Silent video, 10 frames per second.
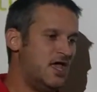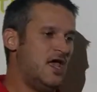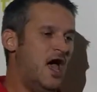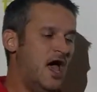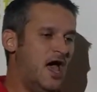
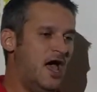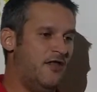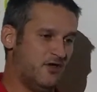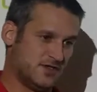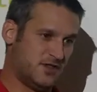
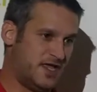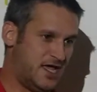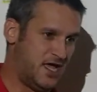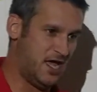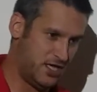Those are
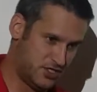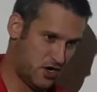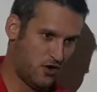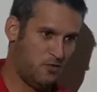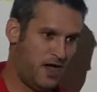the
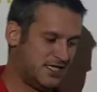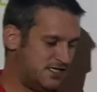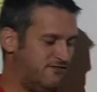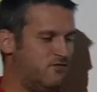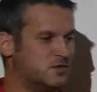internal positive
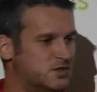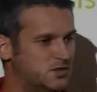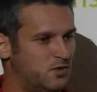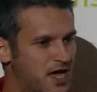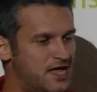forces,
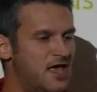okay?